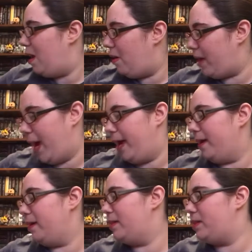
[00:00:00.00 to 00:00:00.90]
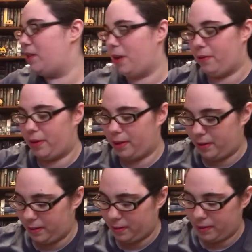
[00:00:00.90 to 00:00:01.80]
Okay, so
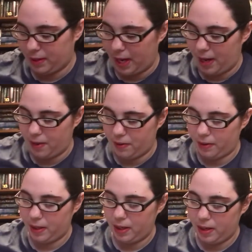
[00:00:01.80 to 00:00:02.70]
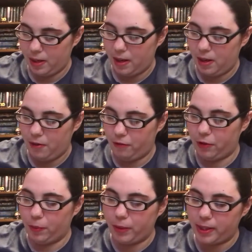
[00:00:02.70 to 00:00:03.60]
now for
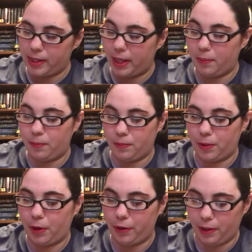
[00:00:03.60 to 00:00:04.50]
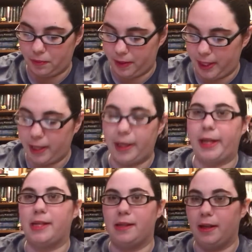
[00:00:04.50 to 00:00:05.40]
the books that I'm currently reading, and like
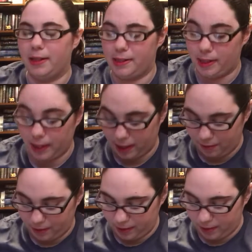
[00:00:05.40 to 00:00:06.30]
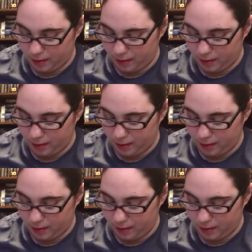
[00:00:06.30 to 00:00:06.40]
I said, it's the 11th.